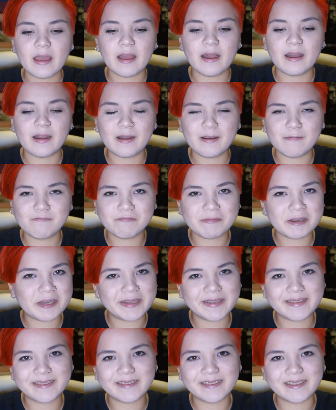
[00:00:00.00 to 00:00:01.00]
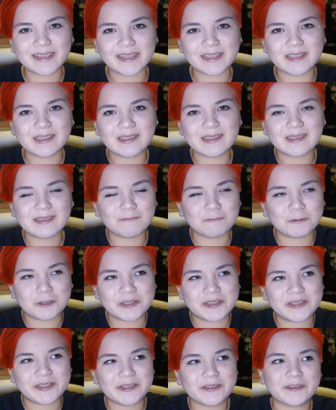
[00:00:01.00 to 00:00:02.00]
And that
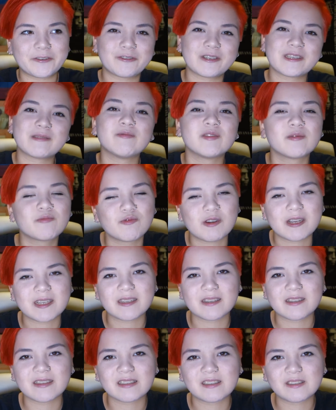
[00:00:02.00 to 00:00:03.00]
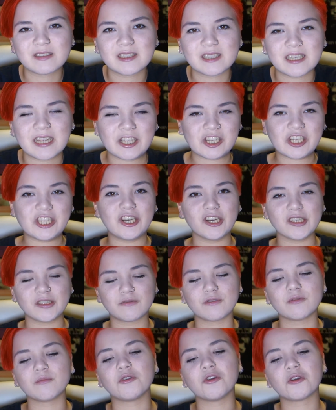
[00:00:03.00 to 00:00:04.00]
was the Christmas present that she got
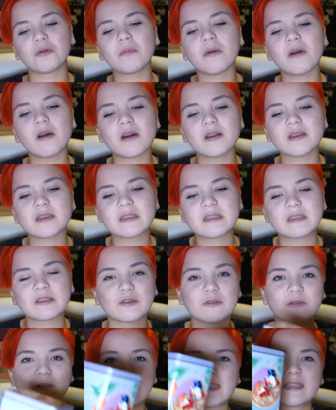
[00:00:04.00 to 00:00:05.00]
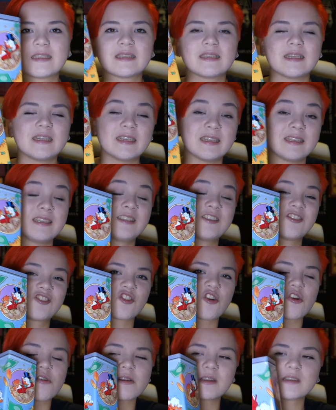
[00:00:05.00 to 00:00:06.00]
from her boss, so that's in this
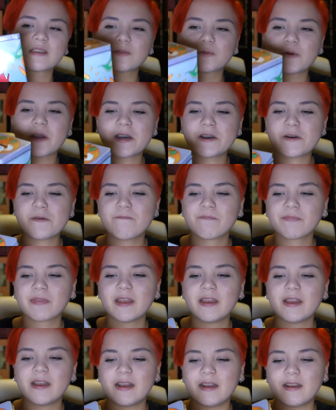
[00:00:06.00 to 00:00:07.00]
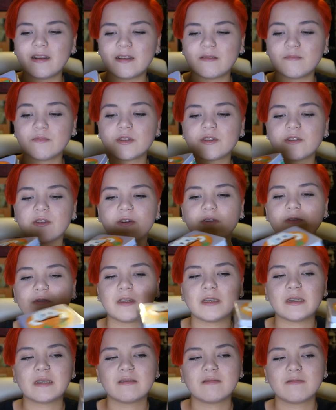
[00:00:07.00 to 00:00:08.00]
jar as well.
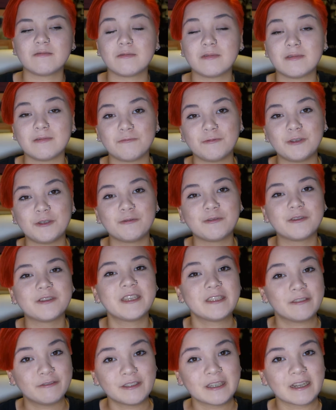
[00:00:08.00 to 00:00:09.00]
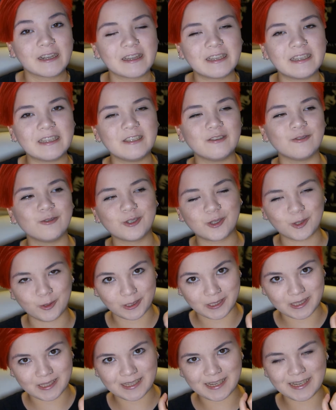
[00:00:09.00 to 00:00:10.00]
So we will definitely use
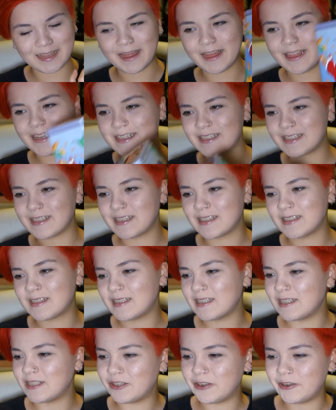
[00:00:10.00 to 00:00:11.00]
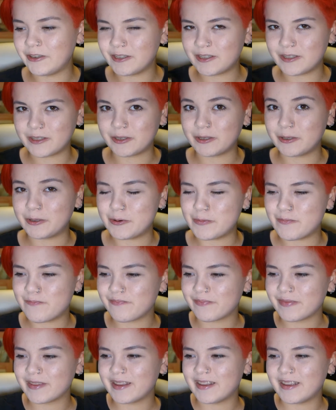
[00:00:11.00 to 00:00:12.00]
what's in this year, so
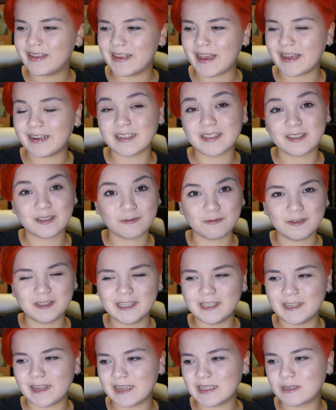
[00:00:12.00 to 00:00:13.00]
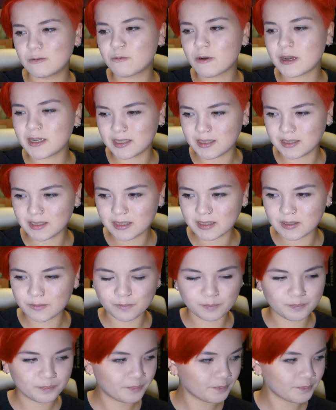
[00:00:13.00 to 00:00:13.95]
yeah, that's a really nice present.